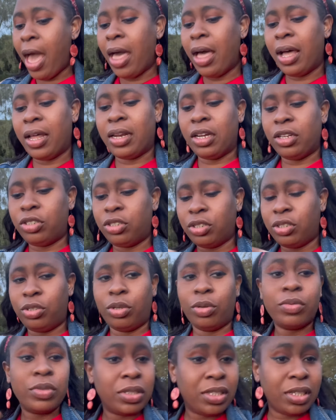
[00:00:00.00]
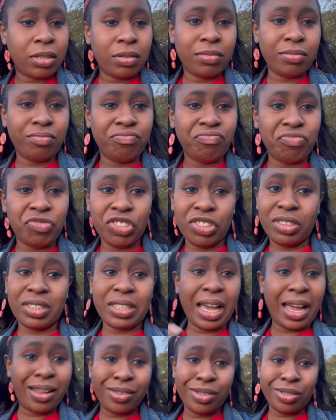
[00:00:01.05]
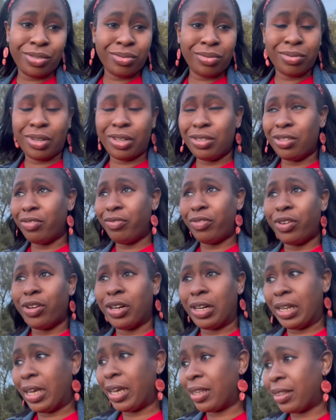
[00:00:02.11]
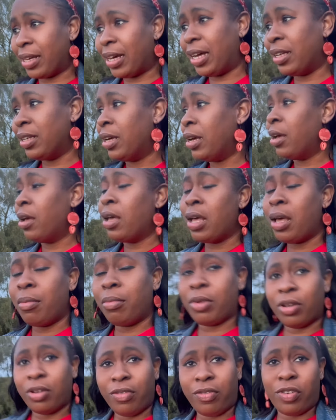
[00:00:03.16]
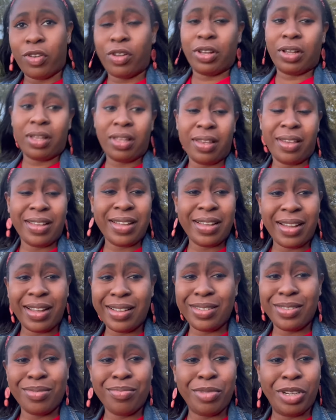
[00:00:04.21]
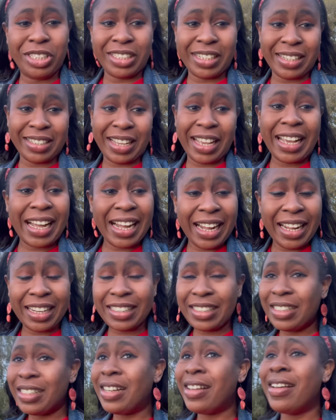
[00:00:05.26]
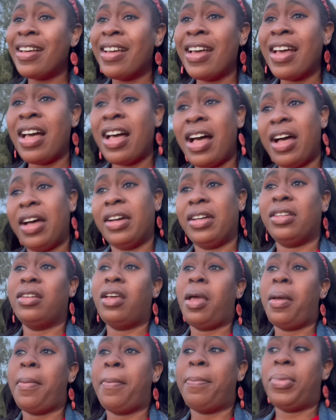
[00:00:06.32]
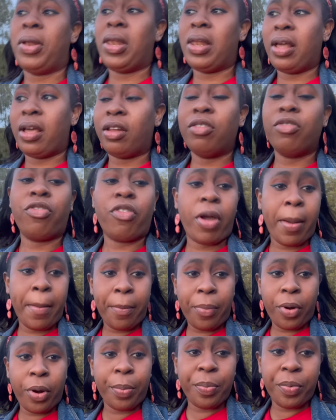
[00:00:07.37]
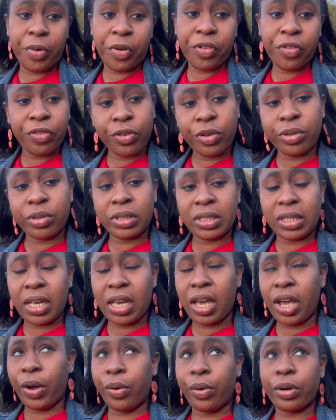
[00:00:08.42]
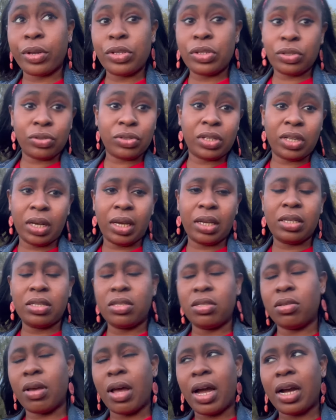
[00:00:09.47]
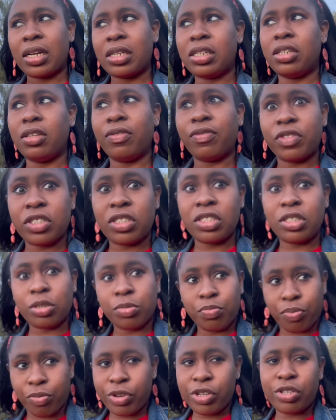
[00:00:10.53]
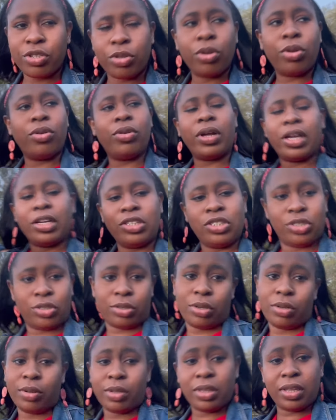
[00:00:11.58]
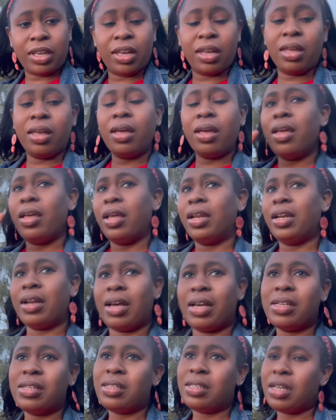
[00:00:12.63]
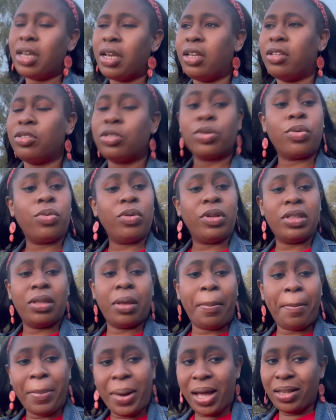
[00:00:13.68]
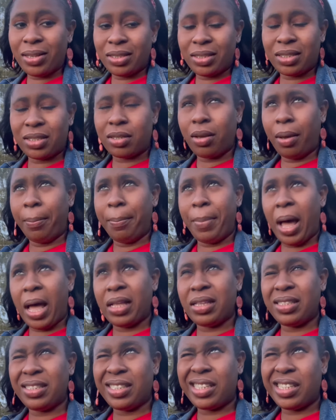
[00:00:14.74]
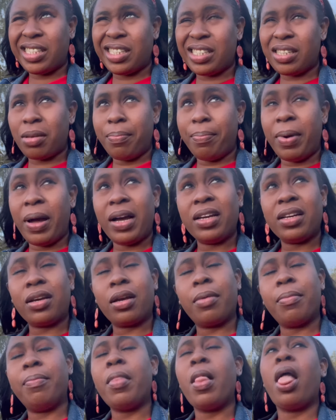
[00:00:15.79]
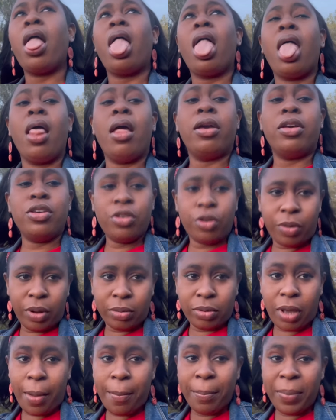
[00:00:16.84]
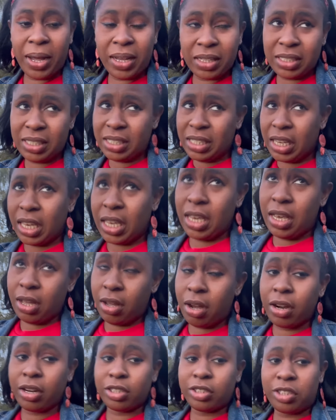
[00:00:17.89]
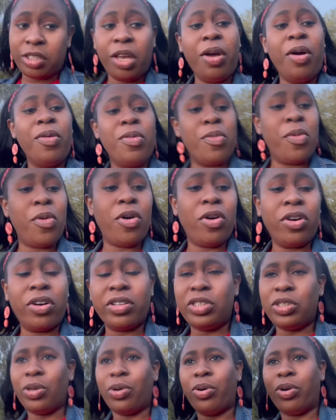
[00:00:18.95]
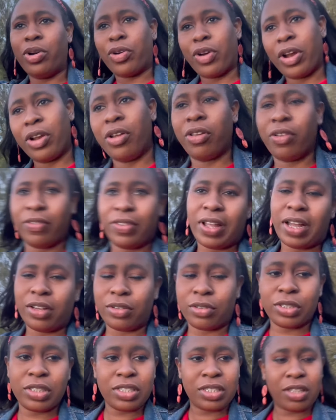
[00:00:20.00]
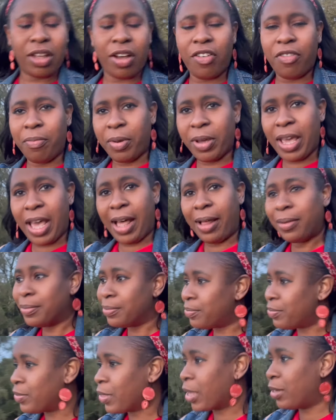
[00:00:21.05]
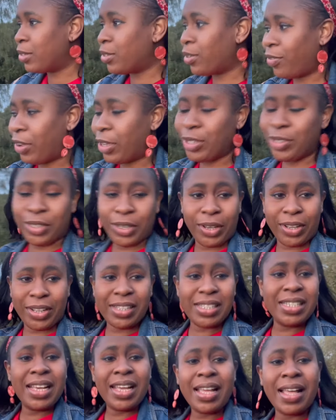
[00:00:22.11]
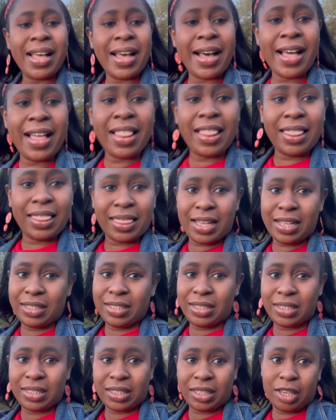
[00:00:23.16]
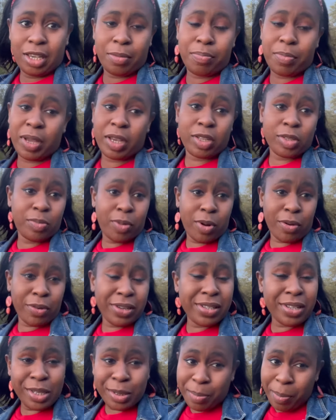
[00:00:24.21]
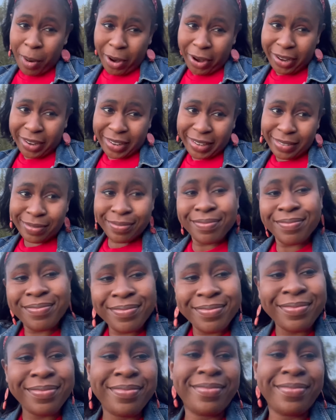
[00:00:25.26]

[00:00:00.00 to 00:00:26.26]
And I just don't want to just cancel on the vlog like that. I'm going to vlog as much as I can and plan for a proper full day or two days to actually visit Bristol and show you all the nice things, go on the bank, banks, but you know what I'm talking about, Banksy art walk tour and all of that good stuff. But yeah, so far so good let's keep exploring this park you